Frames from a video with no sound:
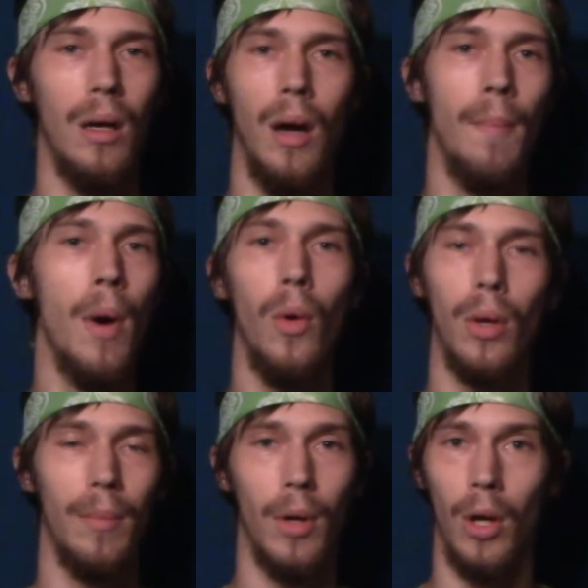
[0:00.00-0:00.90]
a
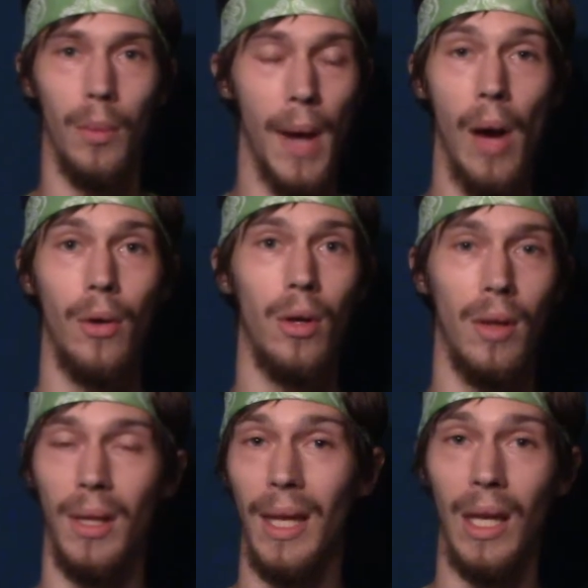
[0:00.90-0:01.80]
modem or a router
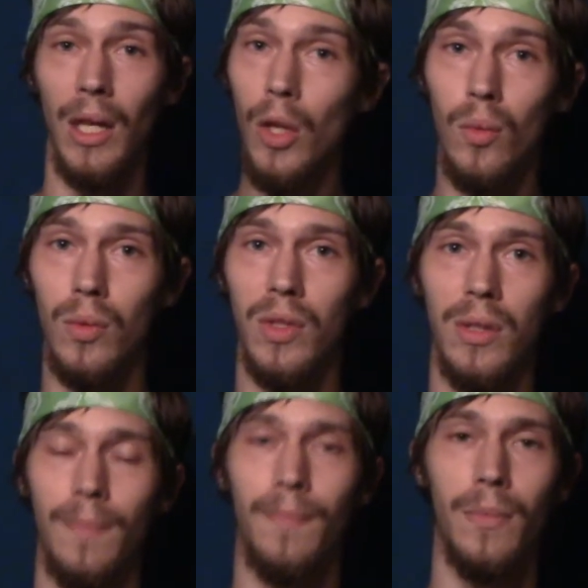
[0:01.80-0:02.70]
that they could use.